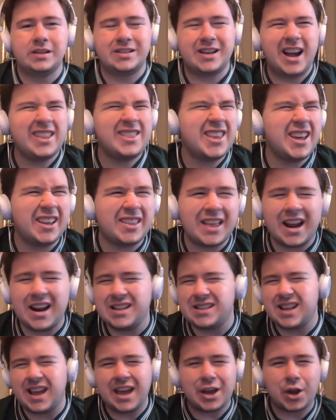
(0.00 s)
And I think that
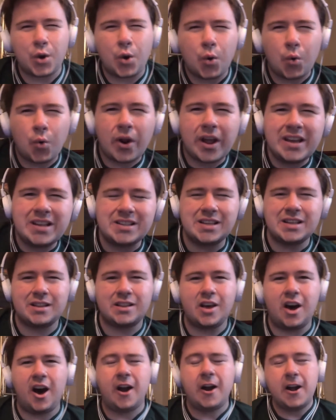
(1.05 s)
is a crazy
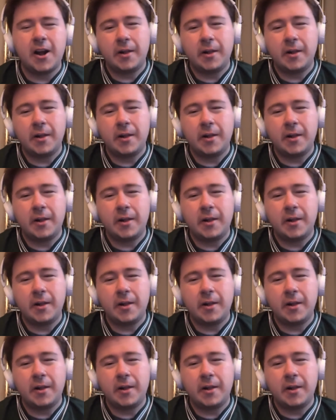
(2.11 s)
thought.